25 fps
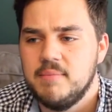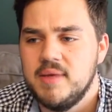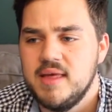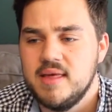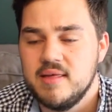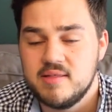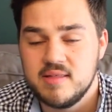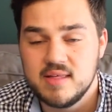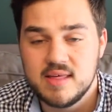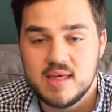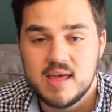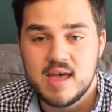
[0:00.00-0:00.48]

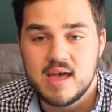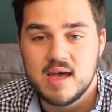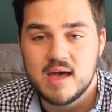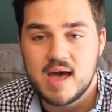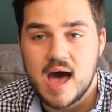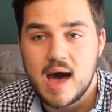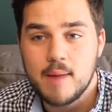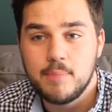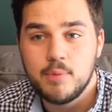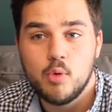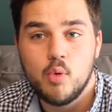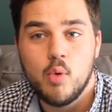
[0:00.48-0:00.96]
is the
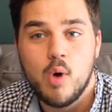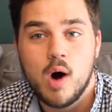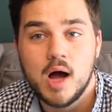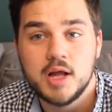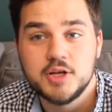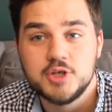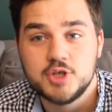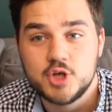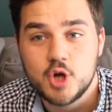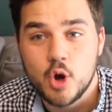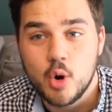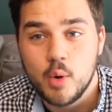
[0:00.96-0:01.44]
Apple
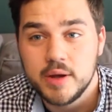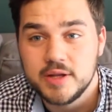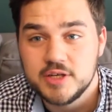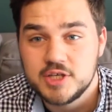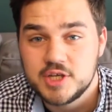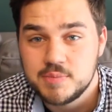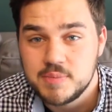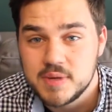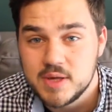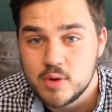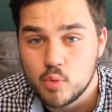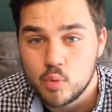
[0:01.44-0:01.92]
Watch going
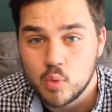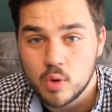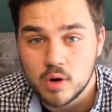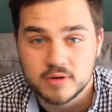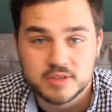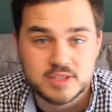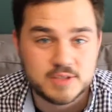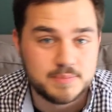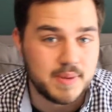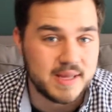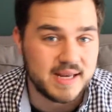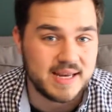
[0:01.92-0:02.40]
to be
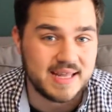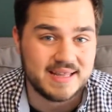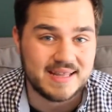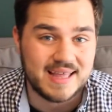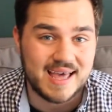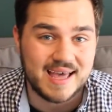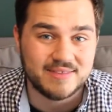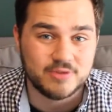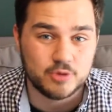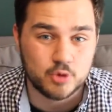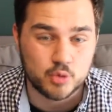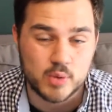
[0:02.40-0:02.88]
worth spending
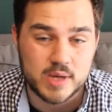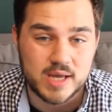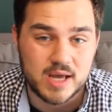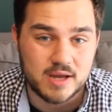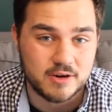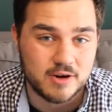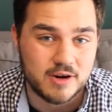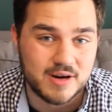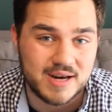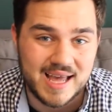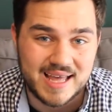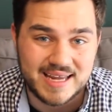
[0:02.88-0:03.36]
that
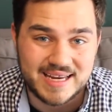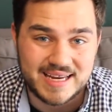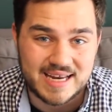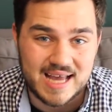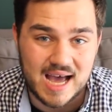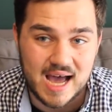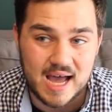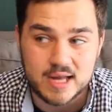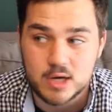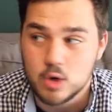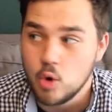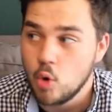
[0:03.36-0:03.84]

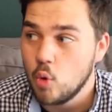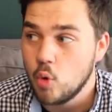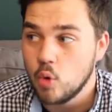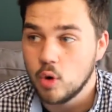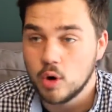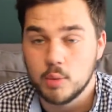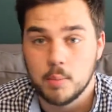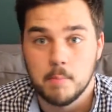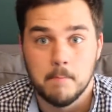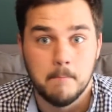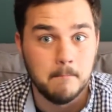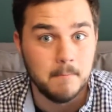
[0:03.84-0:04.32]
$399
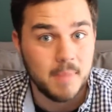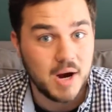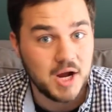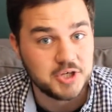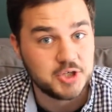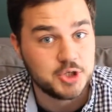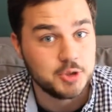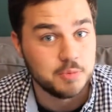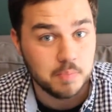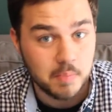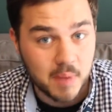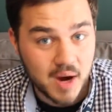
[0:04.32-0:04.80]
or
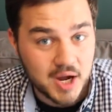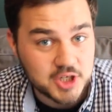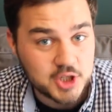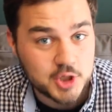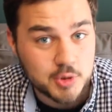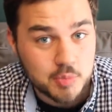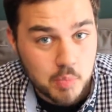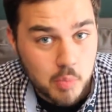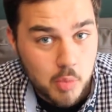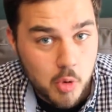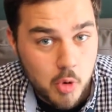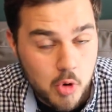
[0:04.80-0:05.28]
much,
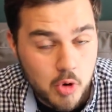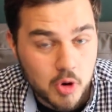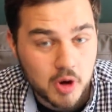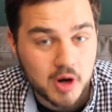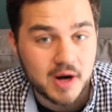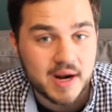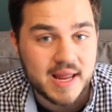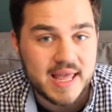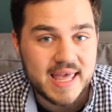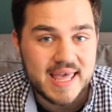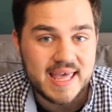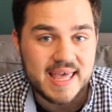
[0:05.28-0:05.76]
much
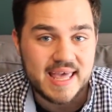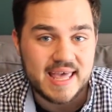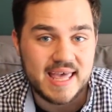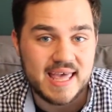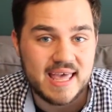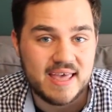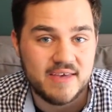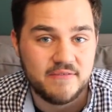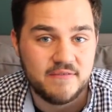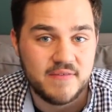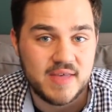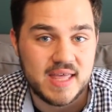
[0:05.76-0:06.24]
more
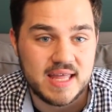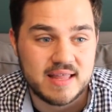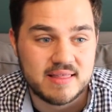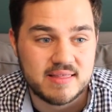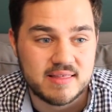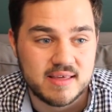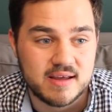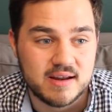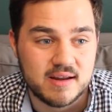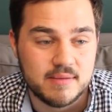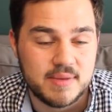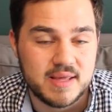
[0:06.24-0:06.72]
if
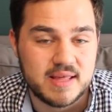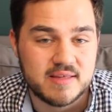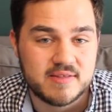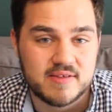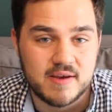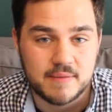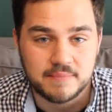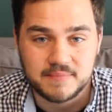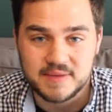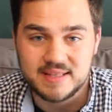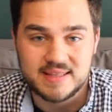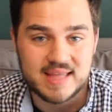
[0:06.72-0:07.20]
it's going to be
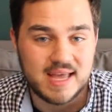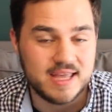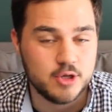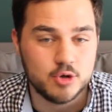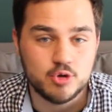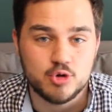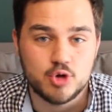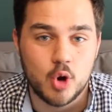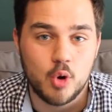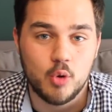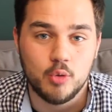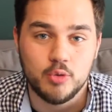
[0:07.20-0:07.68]
something that
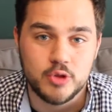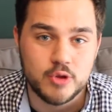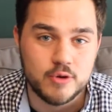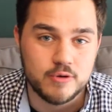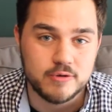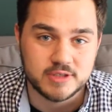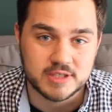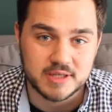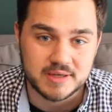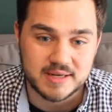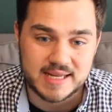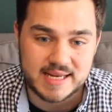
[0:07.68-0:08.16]
you don't
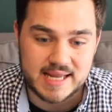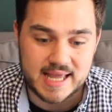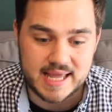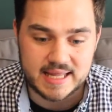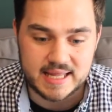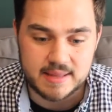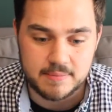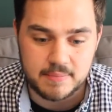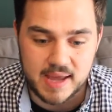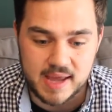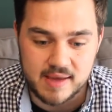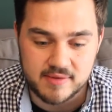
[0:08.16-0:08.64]
use on a
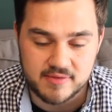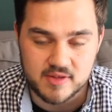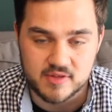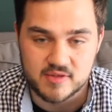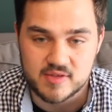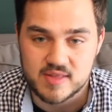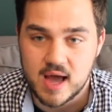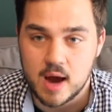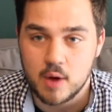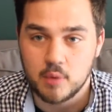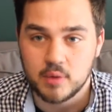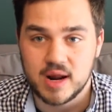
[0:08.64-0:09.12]
daily
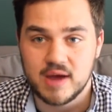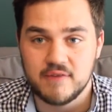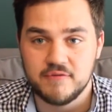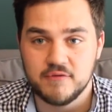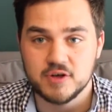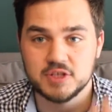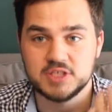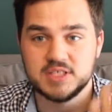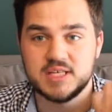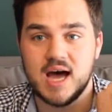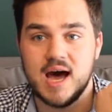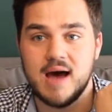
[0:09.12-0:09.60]
basis. Now, when I
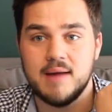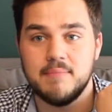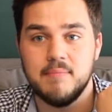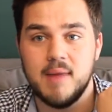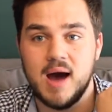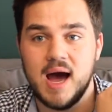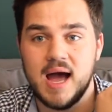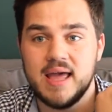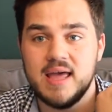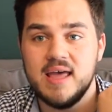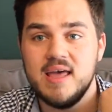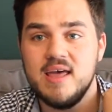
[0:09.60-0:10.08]
first got
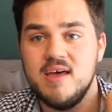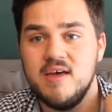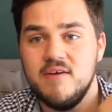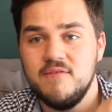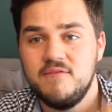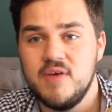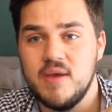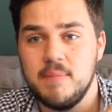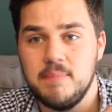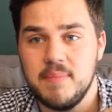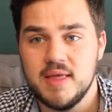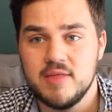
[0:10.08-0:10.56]
my
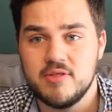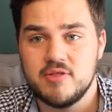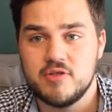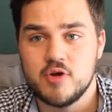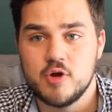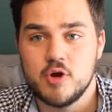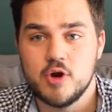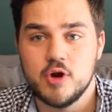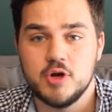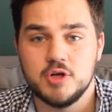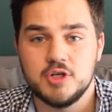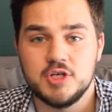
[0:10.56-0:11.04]
Fitbit
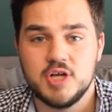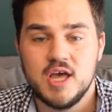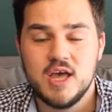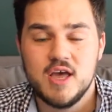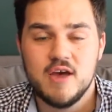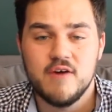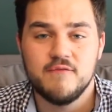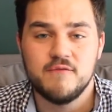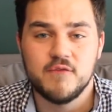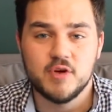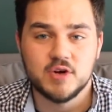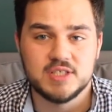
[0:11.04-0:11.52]
Surge,
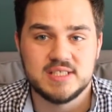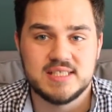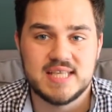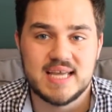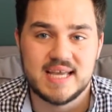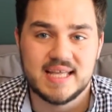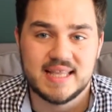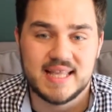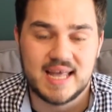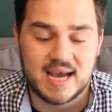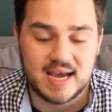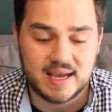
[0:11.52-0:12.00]
first
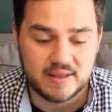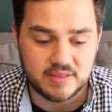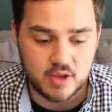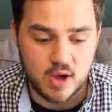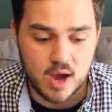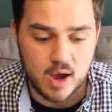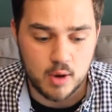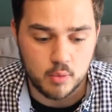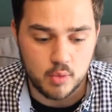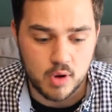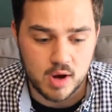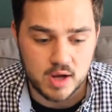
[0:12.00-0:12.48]
thing that I
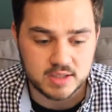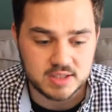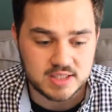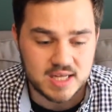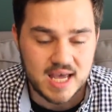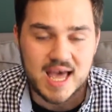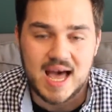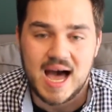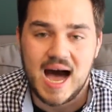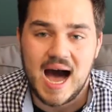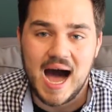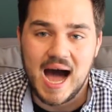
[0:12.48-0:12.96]
thought was,
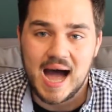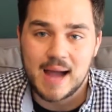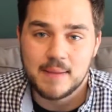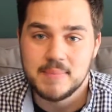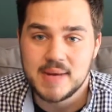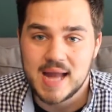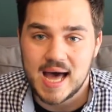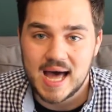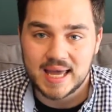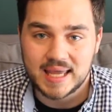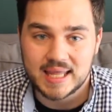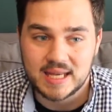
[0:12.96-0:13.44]

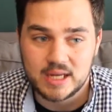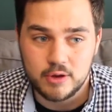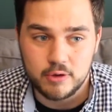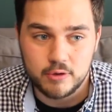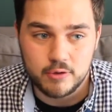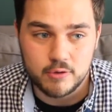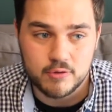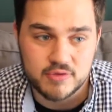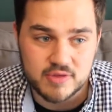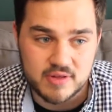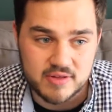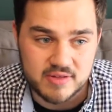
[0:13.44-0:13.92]
I'm not going to
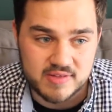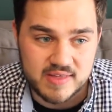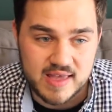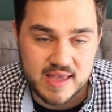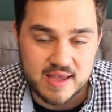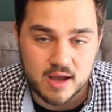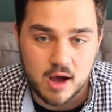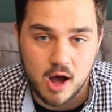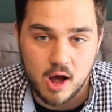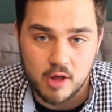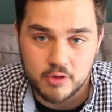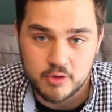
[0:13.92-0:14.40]
use this
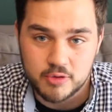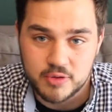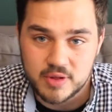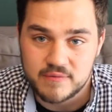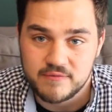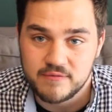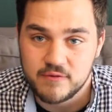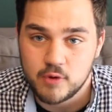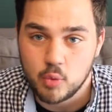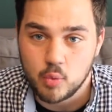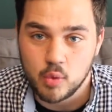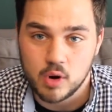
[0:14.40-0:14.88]
thing other
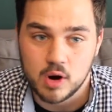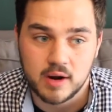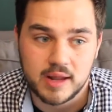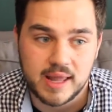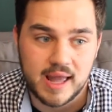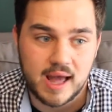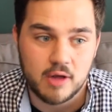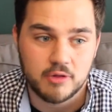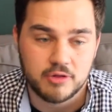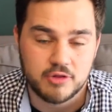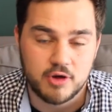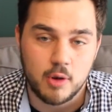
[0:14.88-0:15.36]
than for
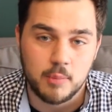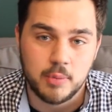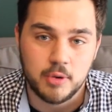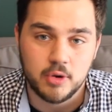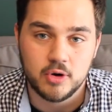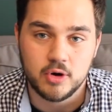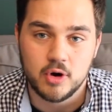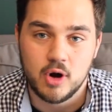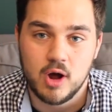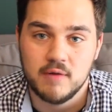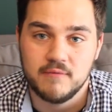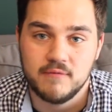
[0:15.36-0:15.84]
workouts. I'll
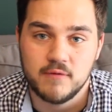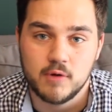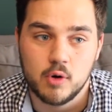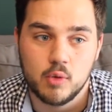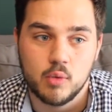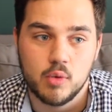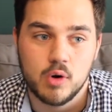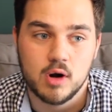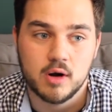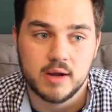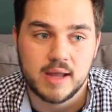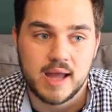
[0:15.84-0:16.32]
put it on for a
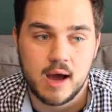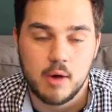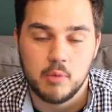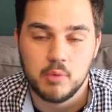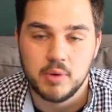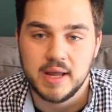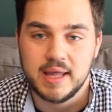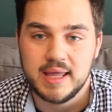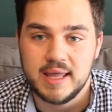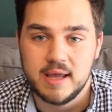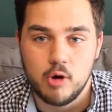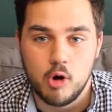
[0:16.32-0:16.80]
workout.
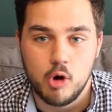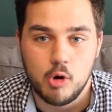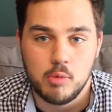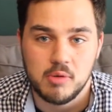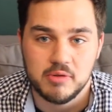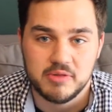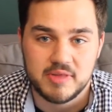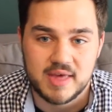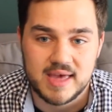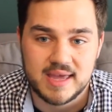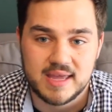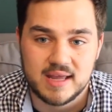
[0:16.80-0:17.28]
When I get home,
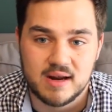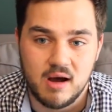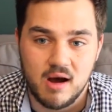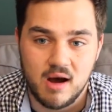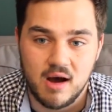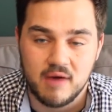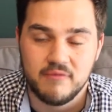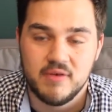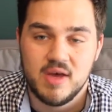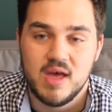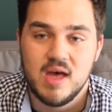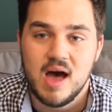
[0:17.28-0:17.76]
I'll take it
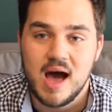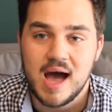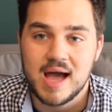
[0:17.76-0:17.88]
off.